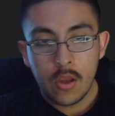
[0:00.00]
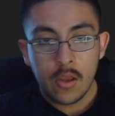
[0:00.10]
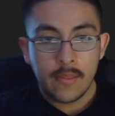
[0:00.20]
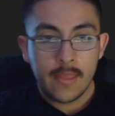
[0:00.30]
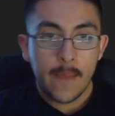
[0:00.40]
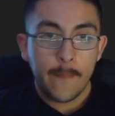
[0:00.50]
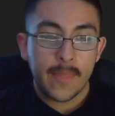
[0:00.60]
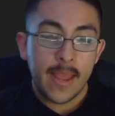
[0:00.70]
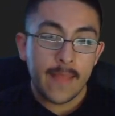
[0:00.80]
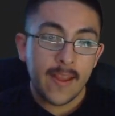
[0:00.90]

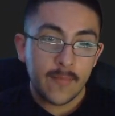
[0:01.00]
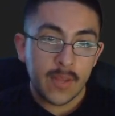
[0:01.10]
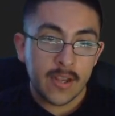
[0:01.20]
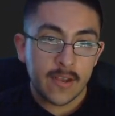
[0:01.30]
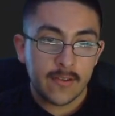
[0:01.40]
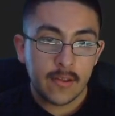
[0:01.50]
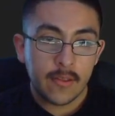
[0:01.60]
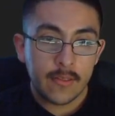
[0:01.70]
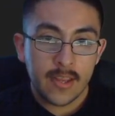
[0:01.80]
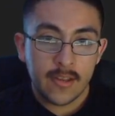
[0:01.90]
That's because
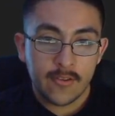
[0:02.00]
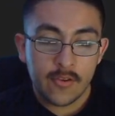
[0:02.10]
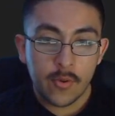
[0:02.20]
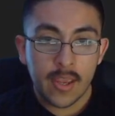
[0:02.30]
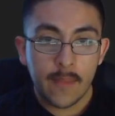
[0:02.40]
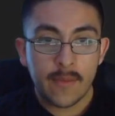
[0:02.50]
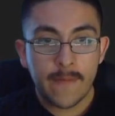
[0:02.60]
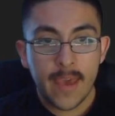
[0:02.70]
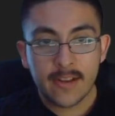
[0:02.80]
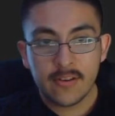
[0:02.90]
these two can be
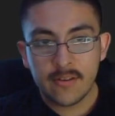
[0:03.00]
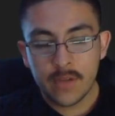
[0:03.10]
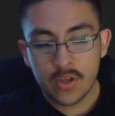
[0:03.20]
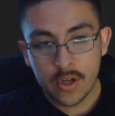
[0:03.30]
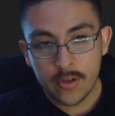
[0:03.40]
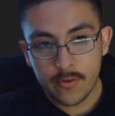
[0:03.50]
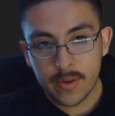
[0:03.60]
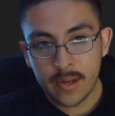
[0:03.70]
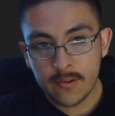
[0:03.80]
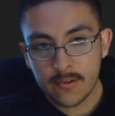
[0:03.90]
factors of each other,
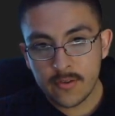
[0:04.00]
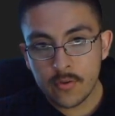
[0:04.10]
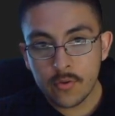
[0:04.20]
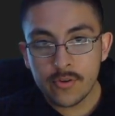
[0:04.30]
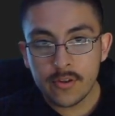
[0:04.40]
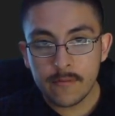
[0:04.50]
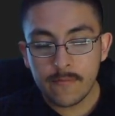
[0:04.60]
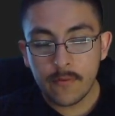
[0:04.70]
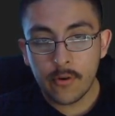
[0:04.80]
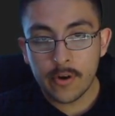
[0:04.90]
because 2 goes into
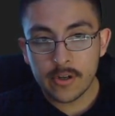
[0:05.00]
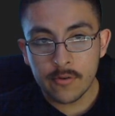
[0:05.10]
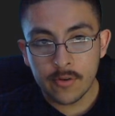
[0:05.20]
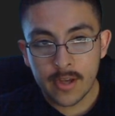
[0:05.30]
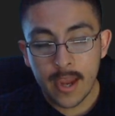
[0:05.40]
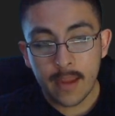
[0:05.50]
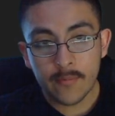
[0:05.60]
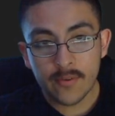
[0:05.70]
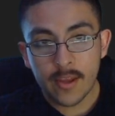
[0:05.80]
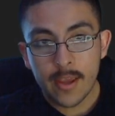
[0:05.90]
4 2 times,
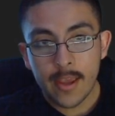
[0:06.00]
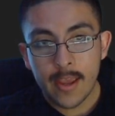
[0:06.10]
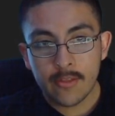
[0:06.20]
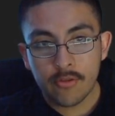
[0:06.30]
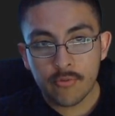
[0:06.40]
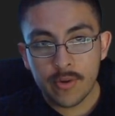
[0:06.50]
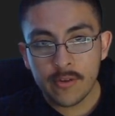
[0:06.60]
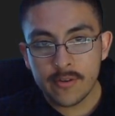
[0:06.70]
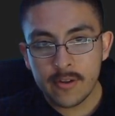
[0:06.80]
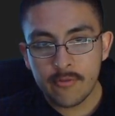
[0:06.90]
and 3 goes
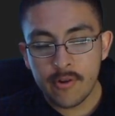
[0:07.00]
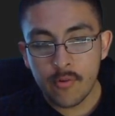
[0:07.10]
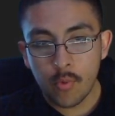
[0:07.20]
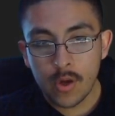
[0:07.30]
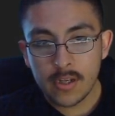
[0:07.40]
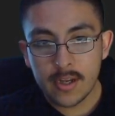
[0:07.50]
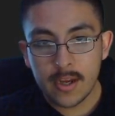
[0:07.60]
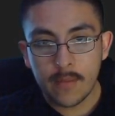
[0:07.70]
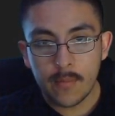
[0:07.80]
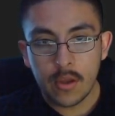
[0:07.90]
into 3 1 time.